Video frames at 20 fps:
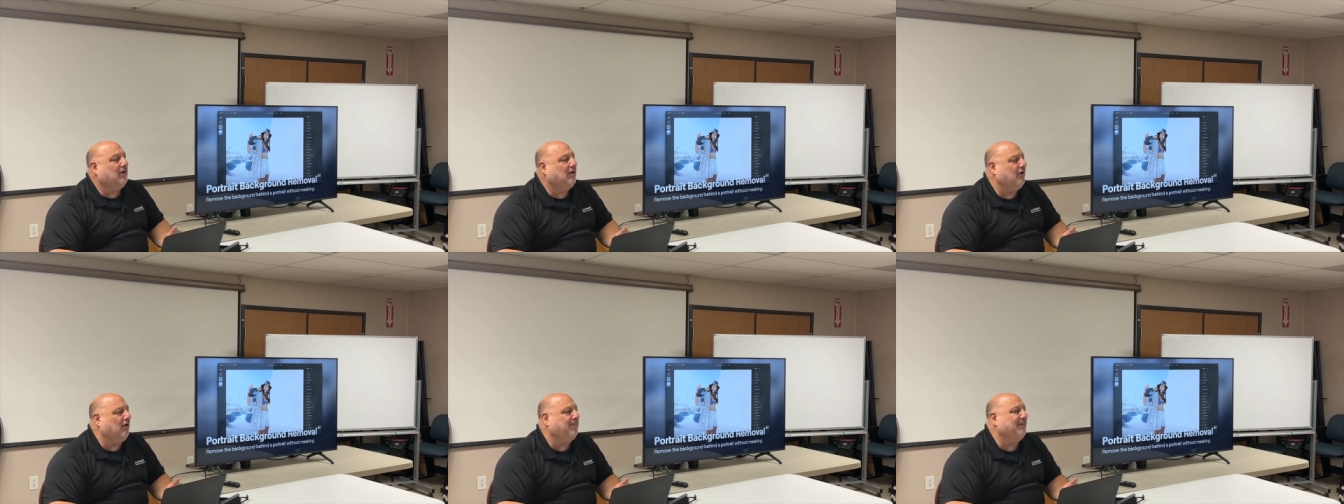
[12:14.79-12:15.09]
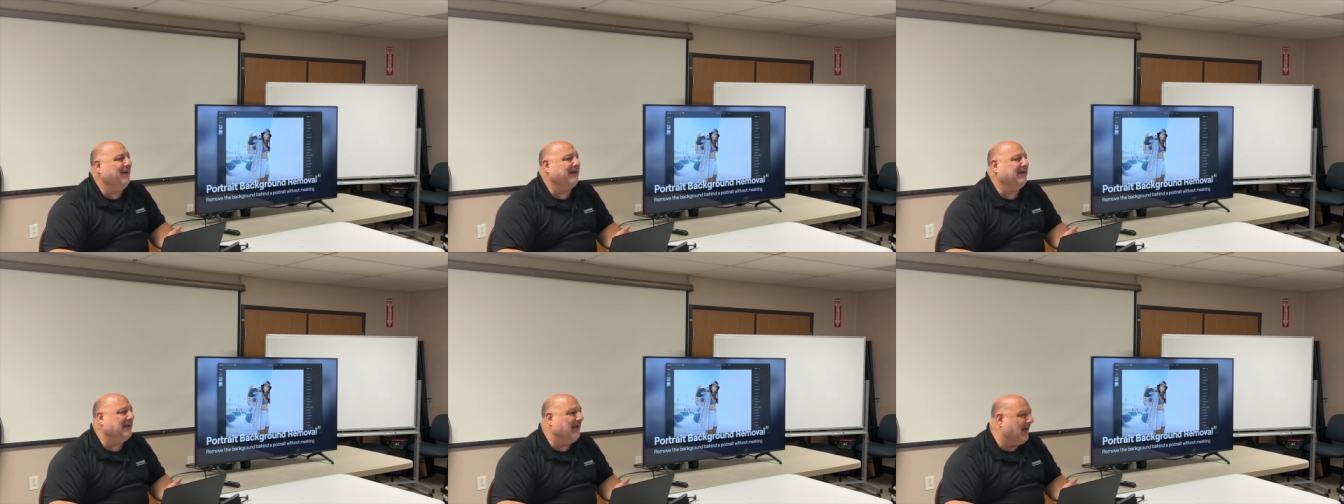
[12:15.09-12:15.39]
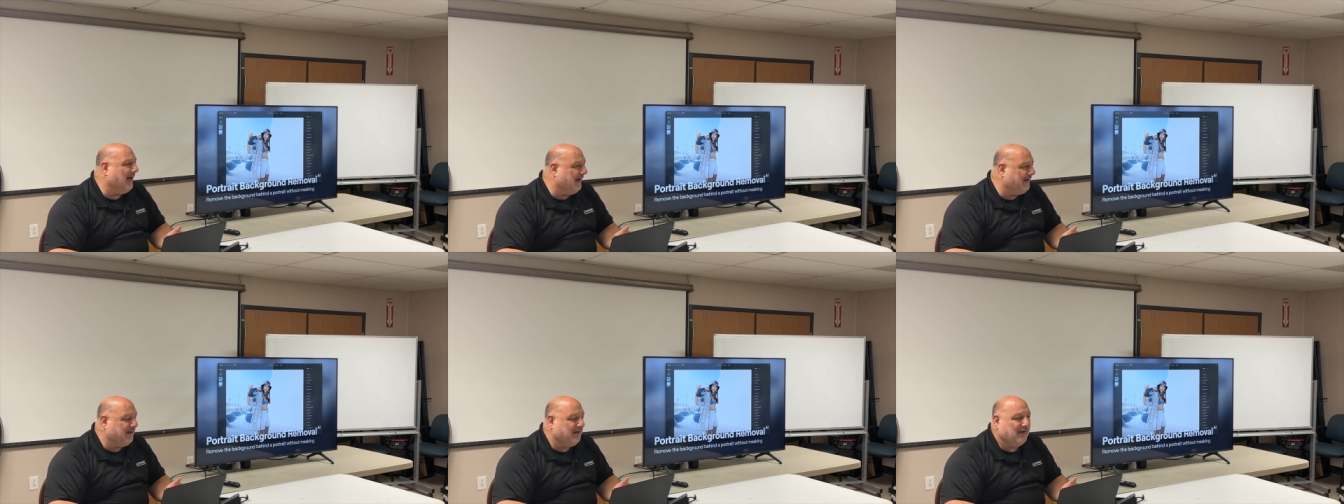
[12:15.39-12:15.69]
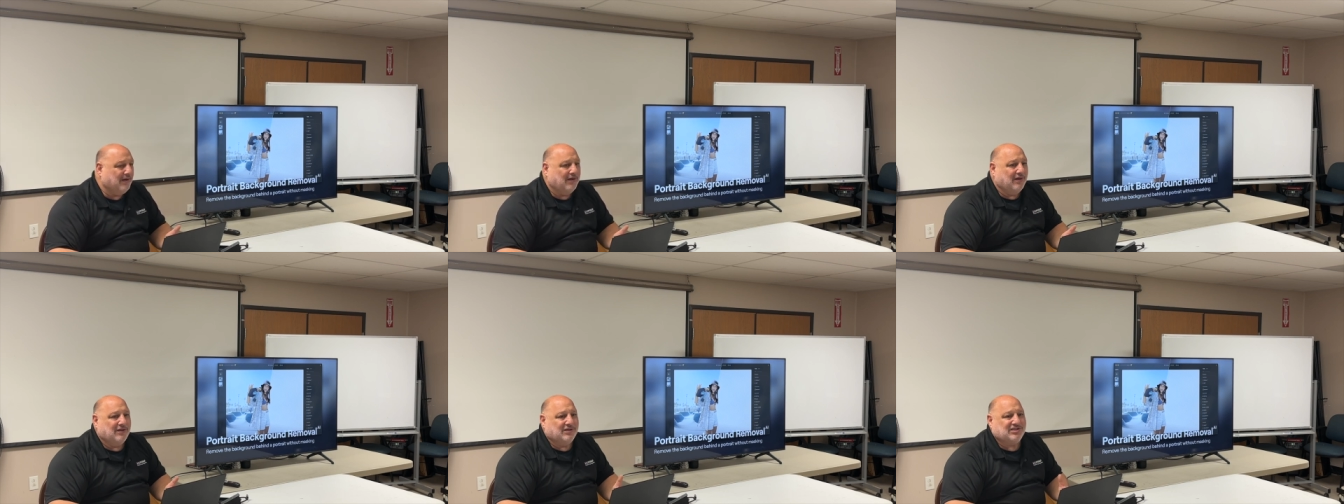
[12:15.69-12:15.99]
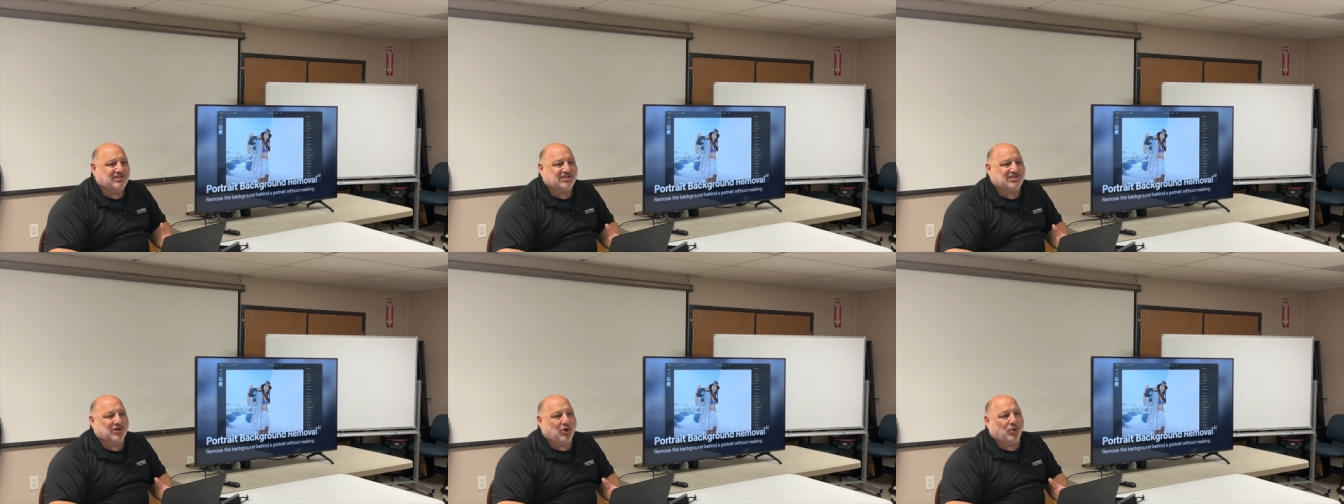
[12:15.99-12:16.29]
oh my God,
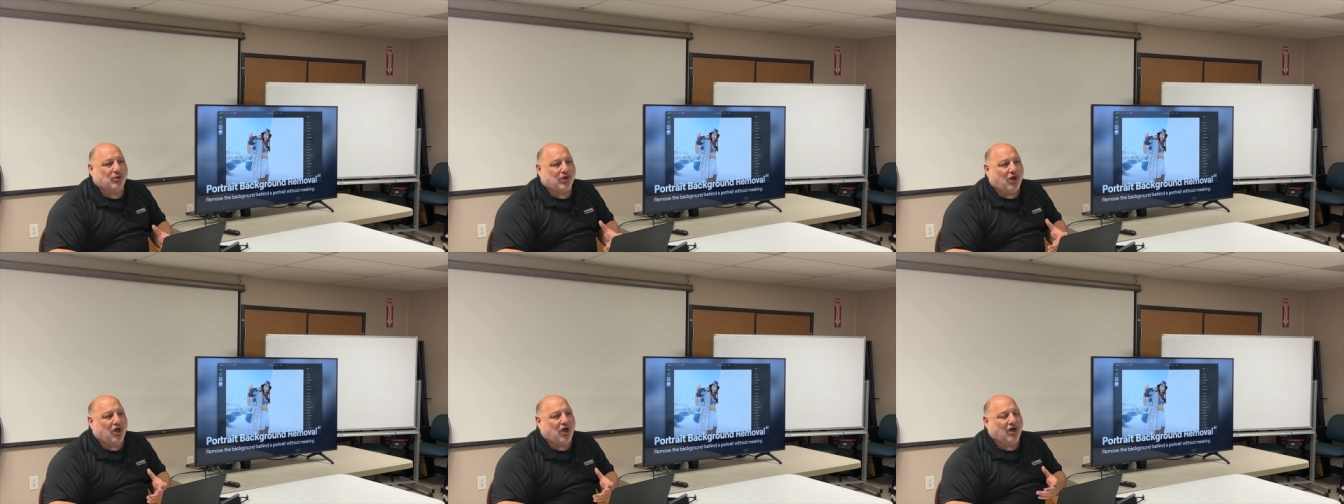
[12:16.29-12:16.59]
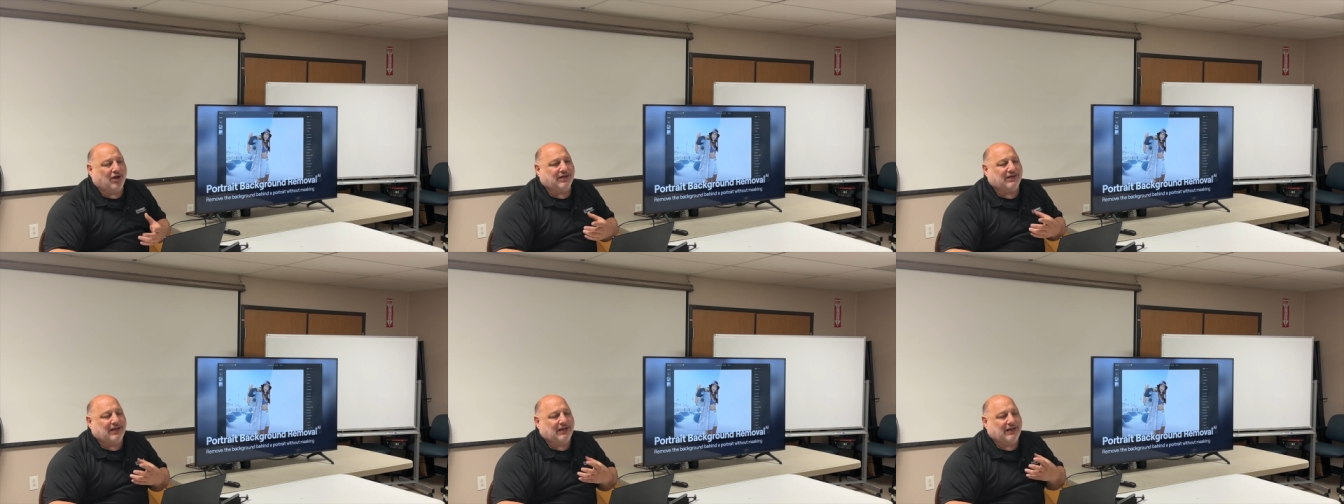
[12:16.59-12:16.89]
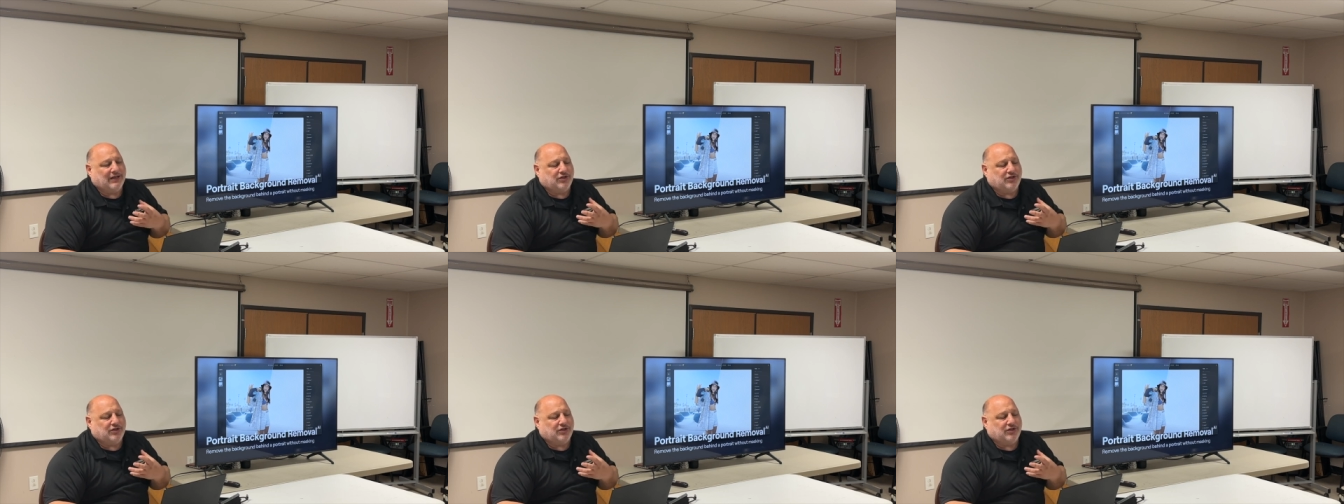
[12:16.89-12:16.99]
so long eh,